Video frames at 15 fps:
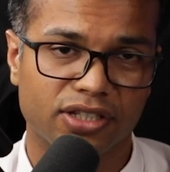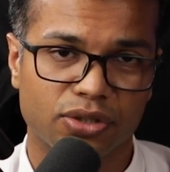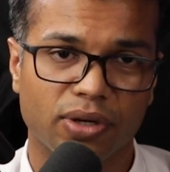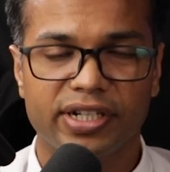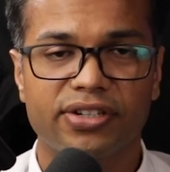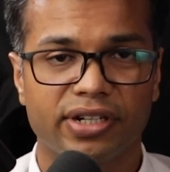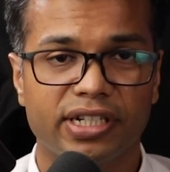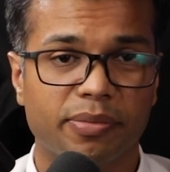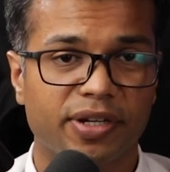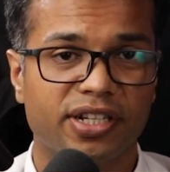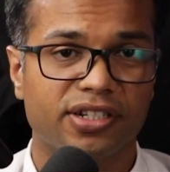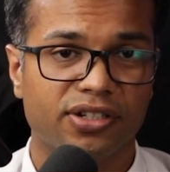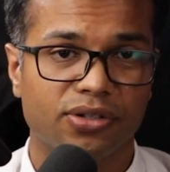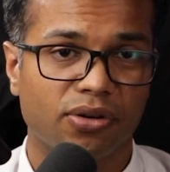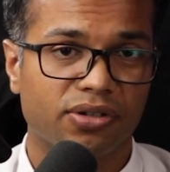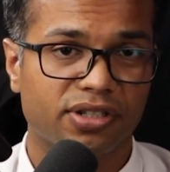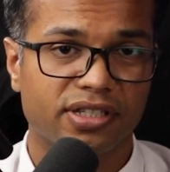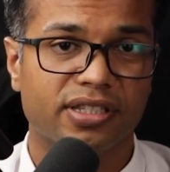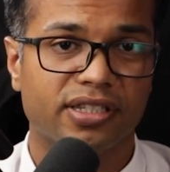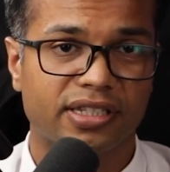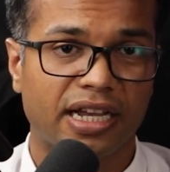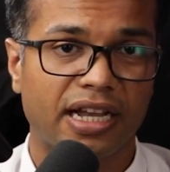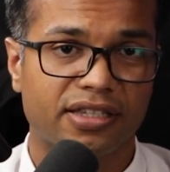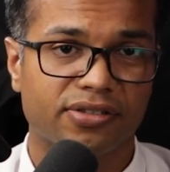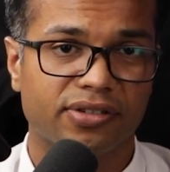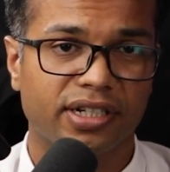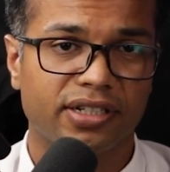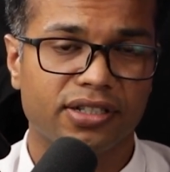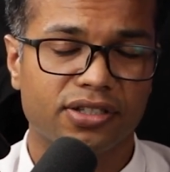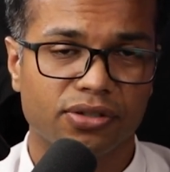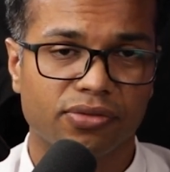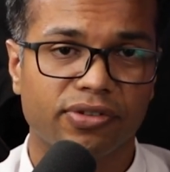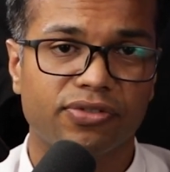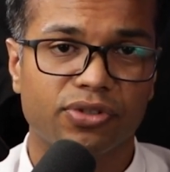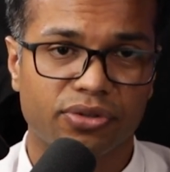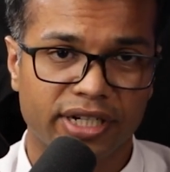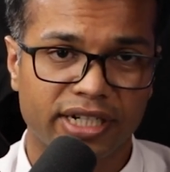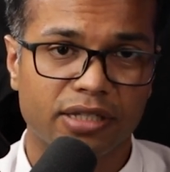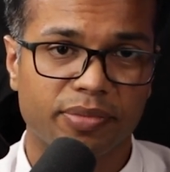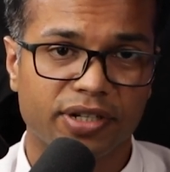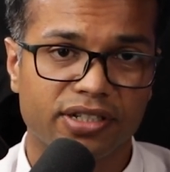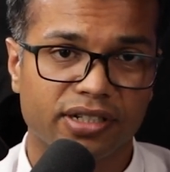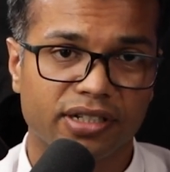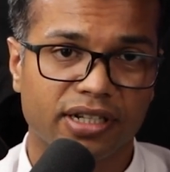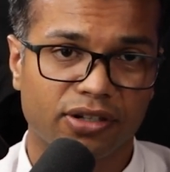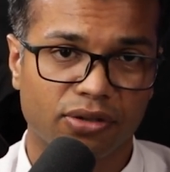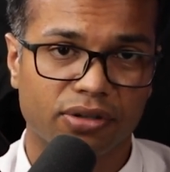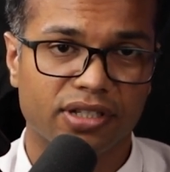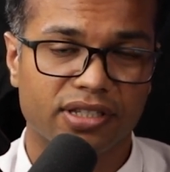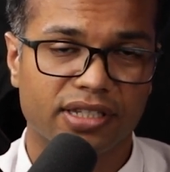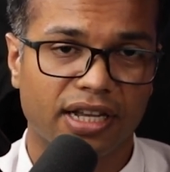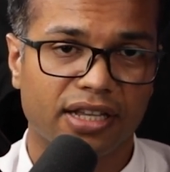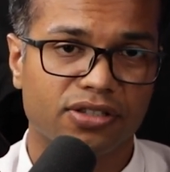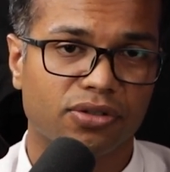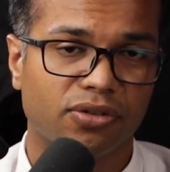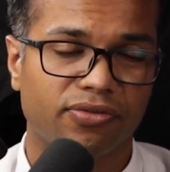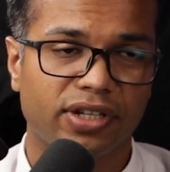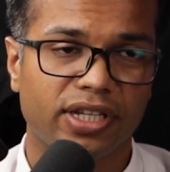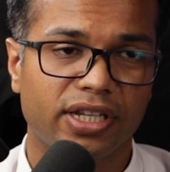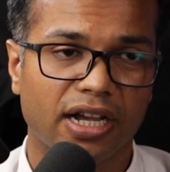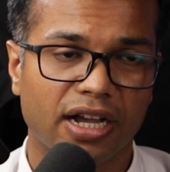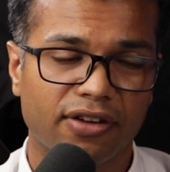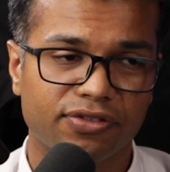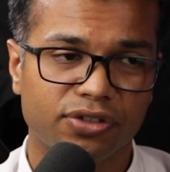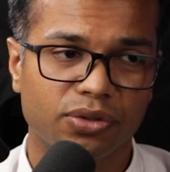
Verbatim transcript: So we treat the patient, not just the scans, right? So we have to treat the patient and not the scans. So we have